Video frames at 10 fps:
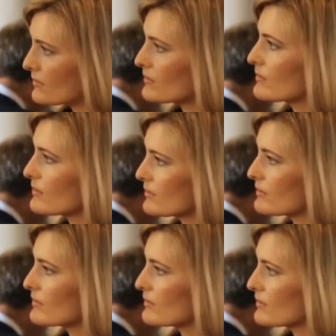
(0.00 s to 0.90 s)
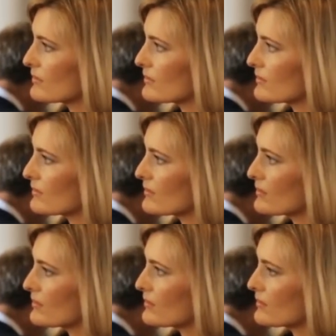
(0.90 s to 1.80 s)

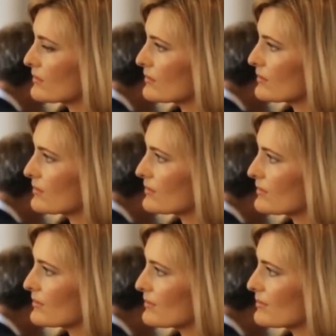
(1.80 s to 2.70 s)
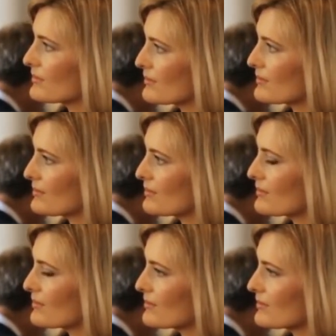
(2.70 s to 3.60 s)

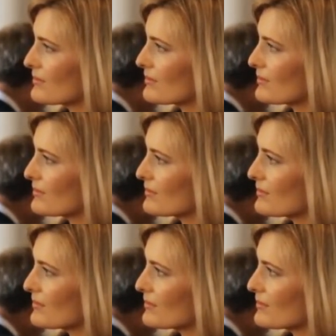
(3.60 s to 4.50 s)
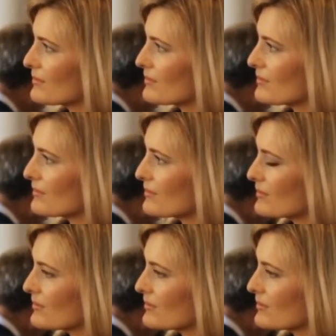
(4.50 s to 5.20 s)
[no speech]